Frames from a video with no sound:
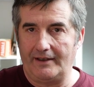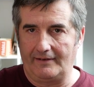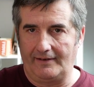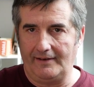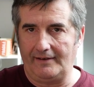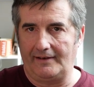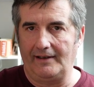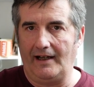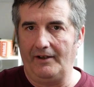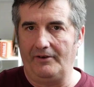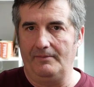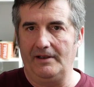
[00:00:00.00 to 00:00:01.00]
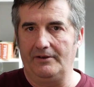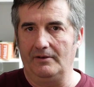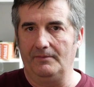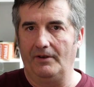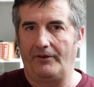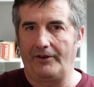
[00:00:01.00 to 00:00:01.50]
take this as a
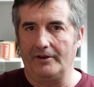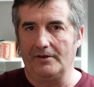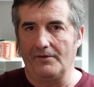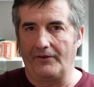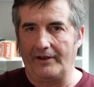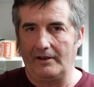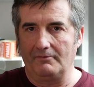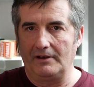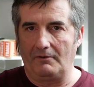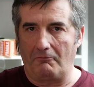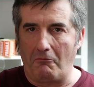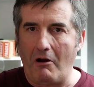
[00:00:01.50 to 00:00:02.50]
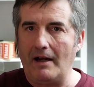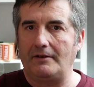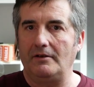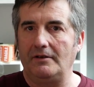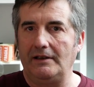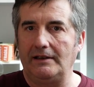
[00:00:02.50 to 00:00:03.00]
medium. So they will
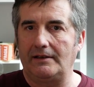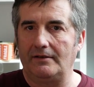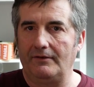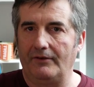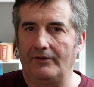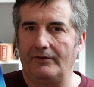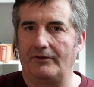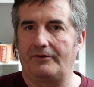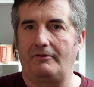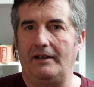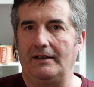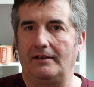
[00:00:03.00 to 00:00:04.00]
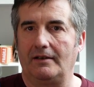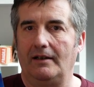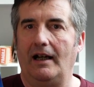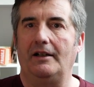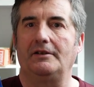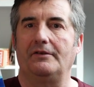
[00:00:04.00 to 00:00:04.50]
write on it straight
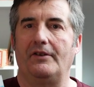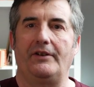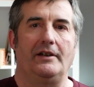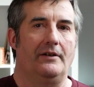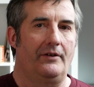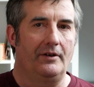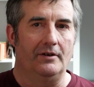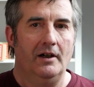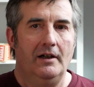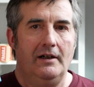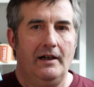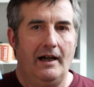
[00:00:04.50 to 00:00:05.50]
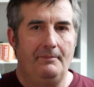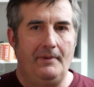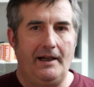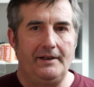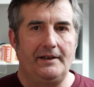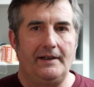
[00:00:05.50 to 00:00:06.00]
out of the thing. So
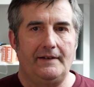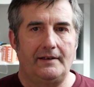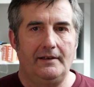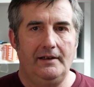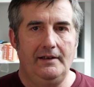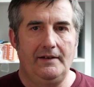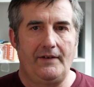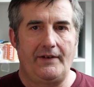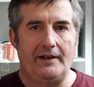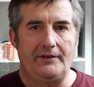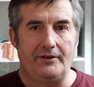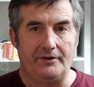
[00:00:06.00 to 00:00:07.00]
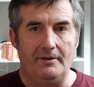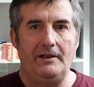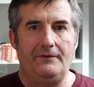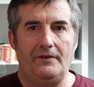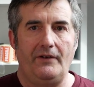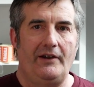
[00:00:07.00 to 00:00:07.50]
my guess is that the
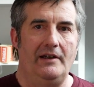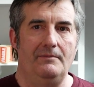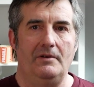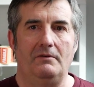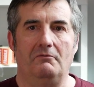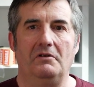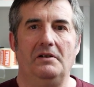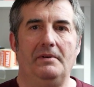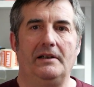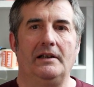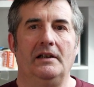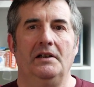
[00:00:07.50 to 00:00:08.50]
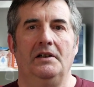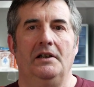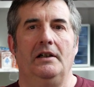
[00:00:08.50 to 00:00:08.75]
demand for them will be